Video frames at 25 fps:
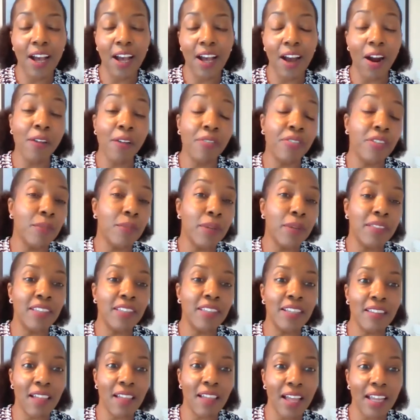Our theme at
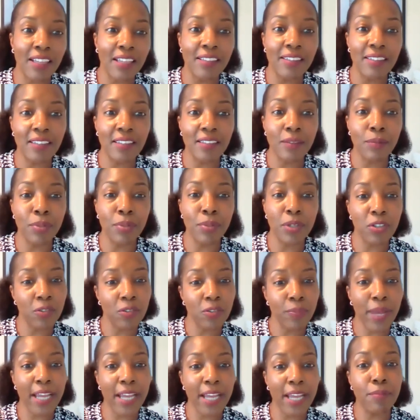the Alliance is
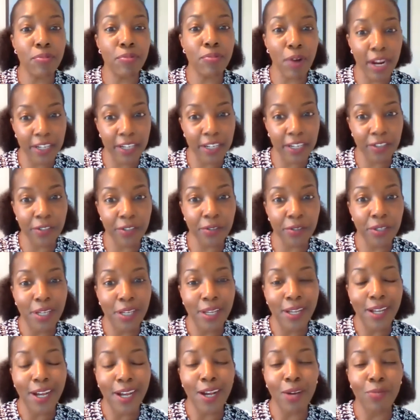Build Back Brighter,
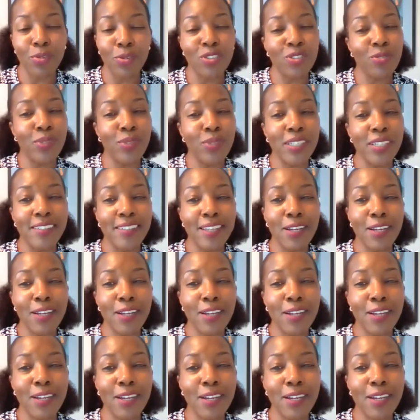um, which means that
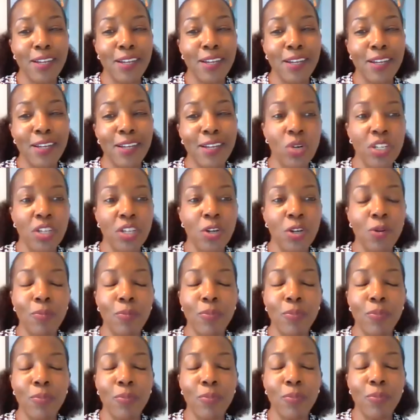we just want to go
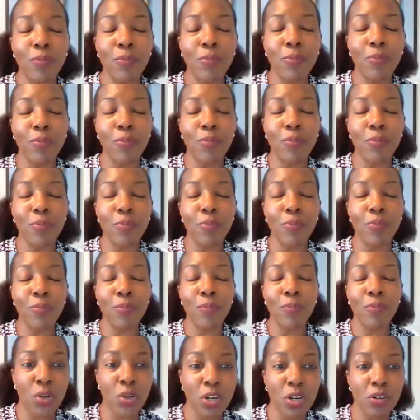back
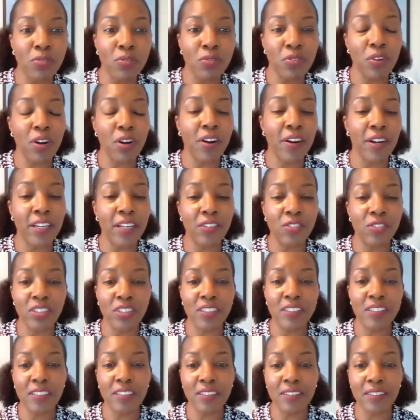were for our
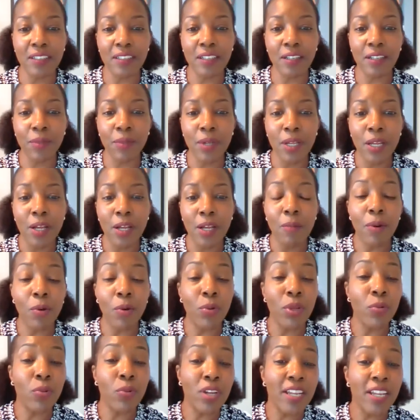energy system, but
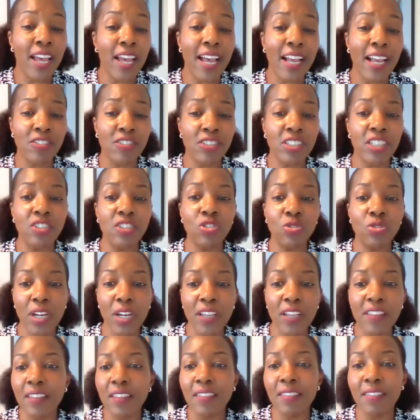we want to actually
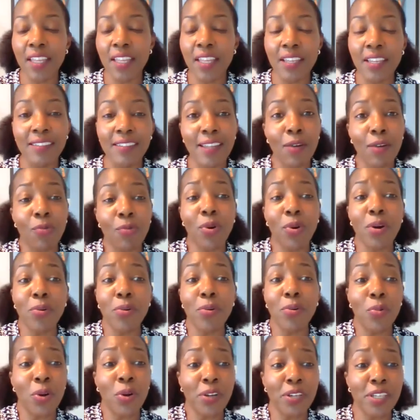address the things that
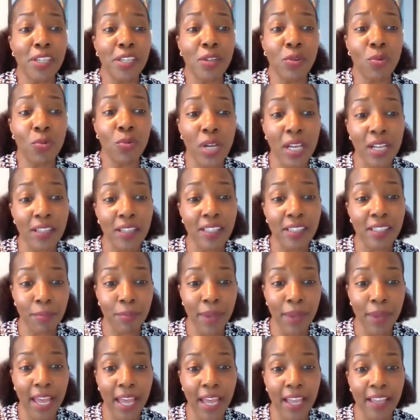weren't working well in the
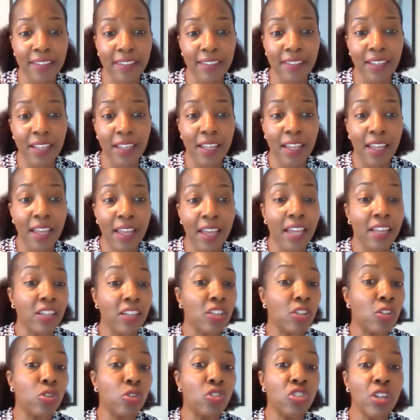past. And a
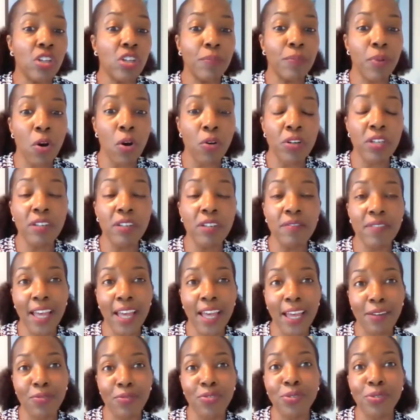huge component of
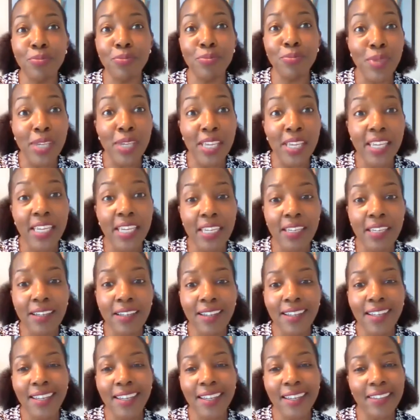that for me
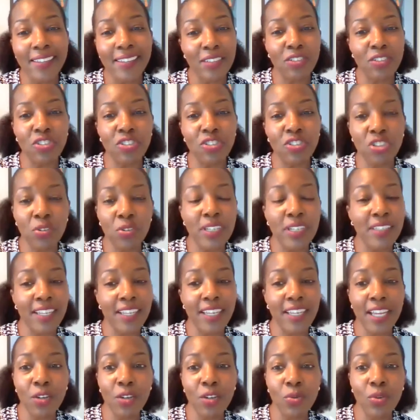is ensuring
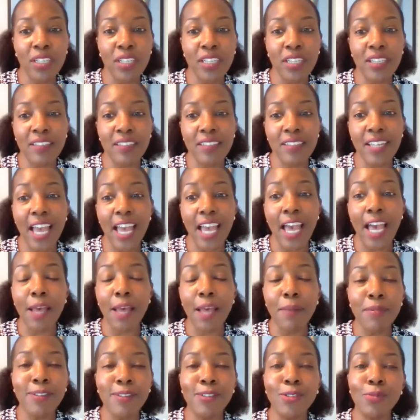that equity is an
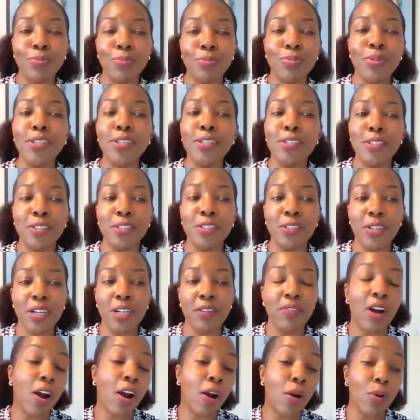absolute pillar
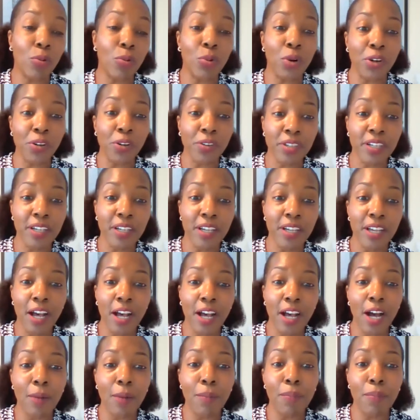of our work,
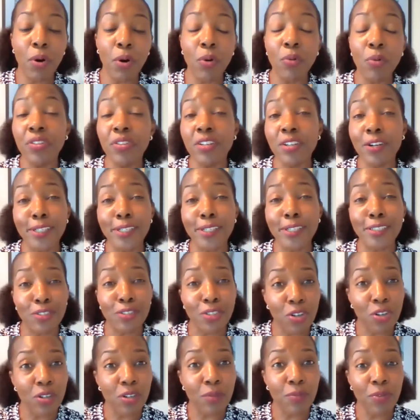um, both in our
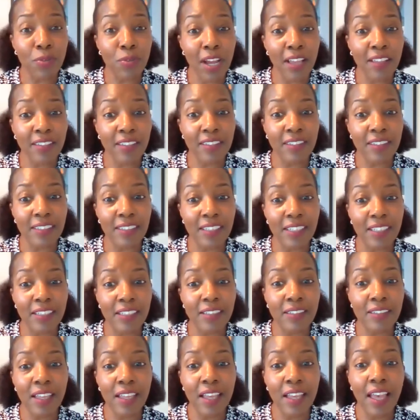internal
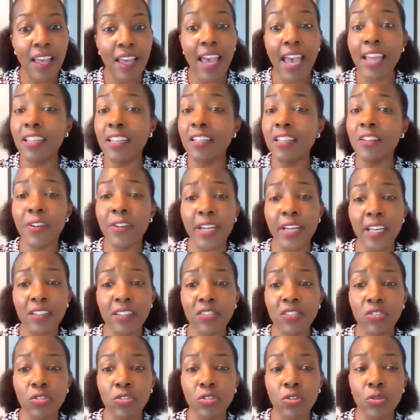processes and in our
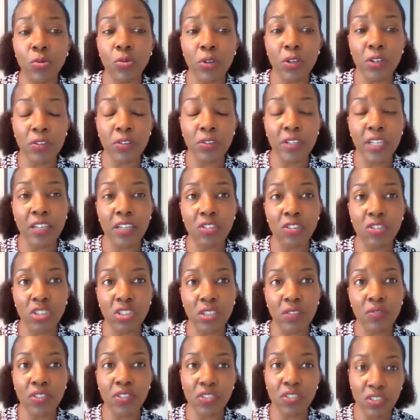external work on
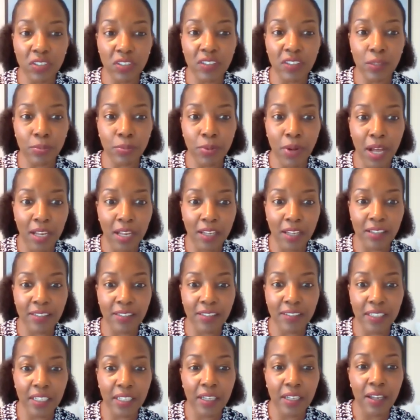energy efficiency
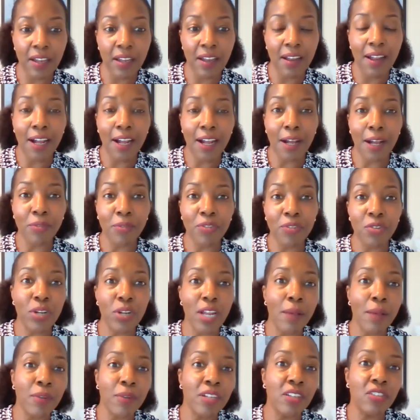policy. Um, so
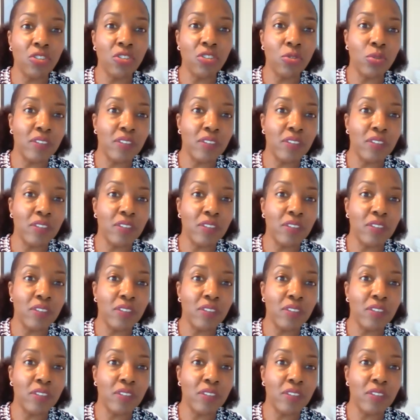what I'm going to do